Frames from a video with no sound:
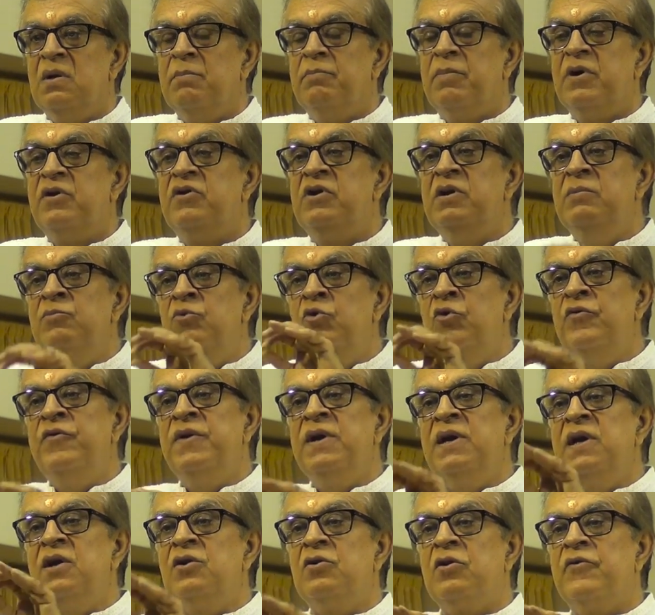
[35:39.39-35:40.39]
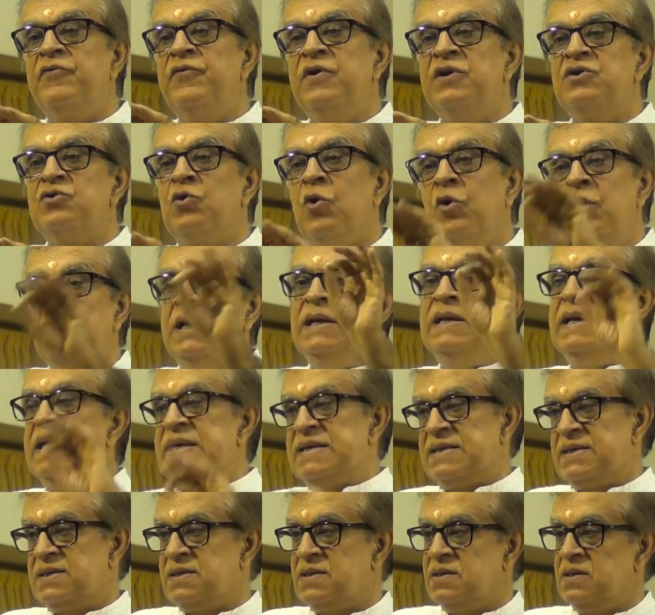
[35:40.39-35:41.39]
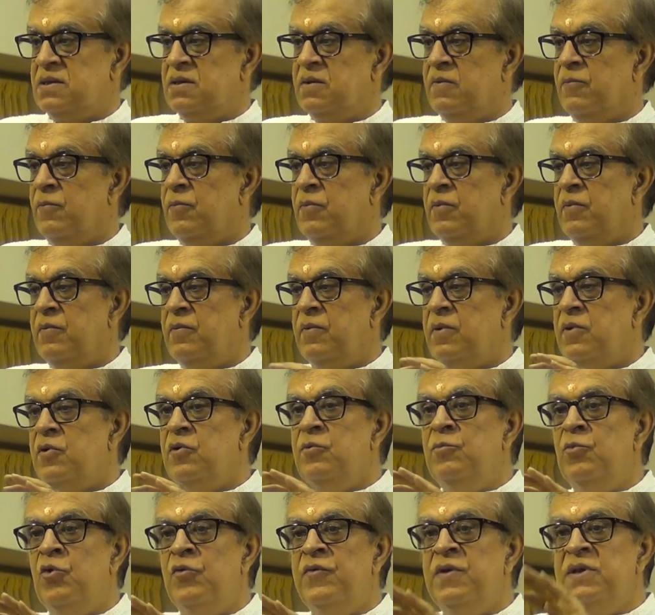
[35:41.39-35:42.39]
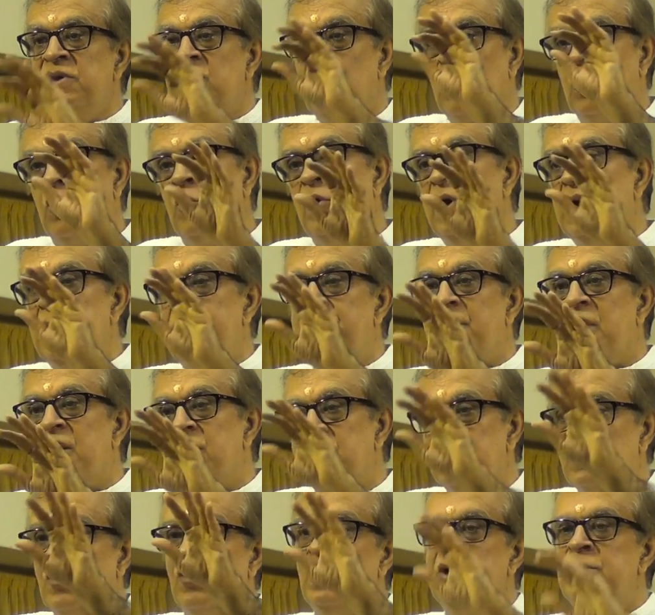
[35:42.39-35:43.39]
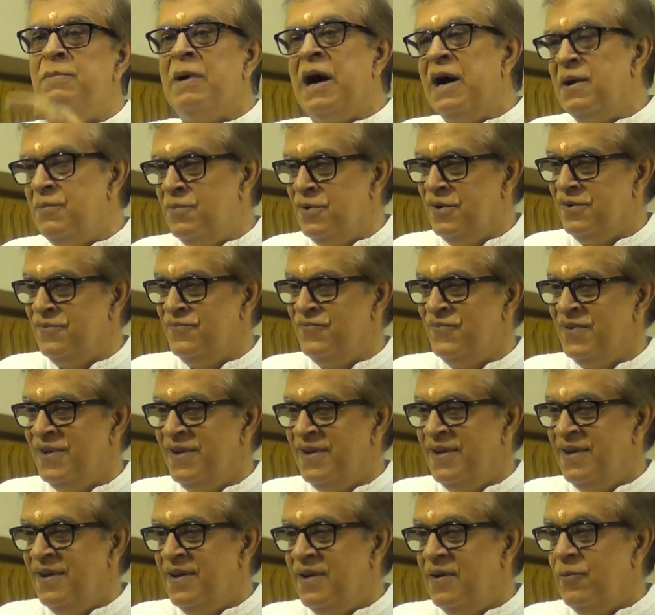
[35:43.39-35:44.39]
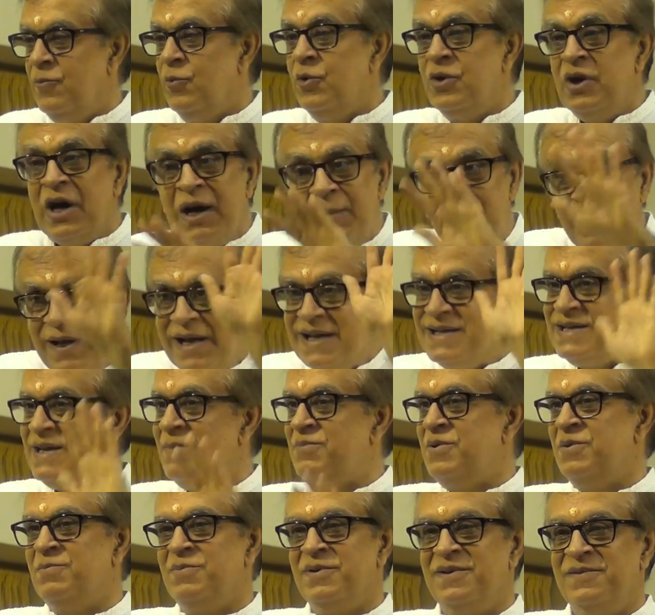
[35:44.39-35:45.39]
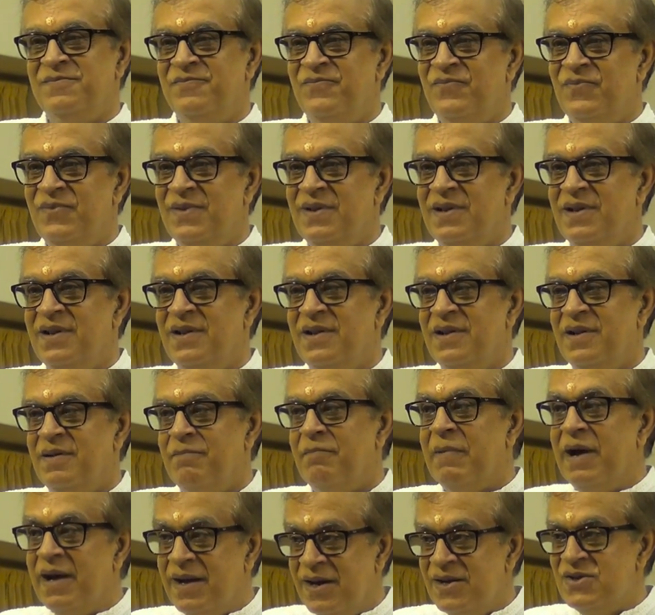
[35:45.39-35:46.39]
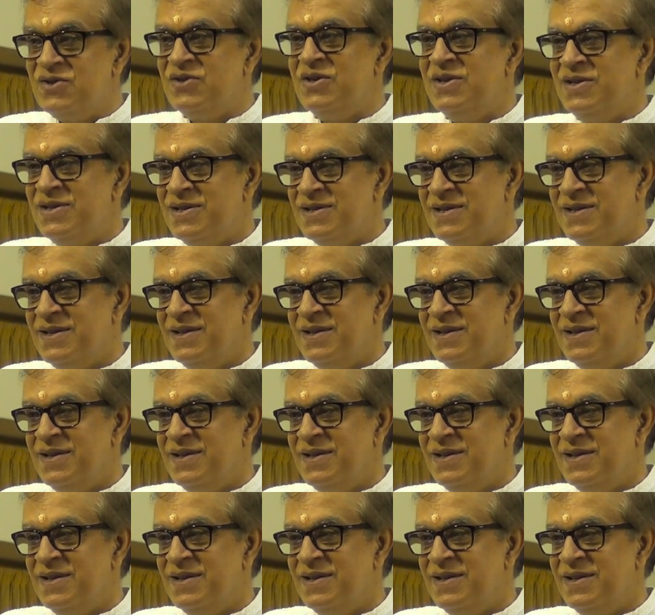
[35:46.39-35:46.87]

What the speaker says: but removing it of its holiness, removing the holy part of the Holy Bible, would not be acceptable by Christians.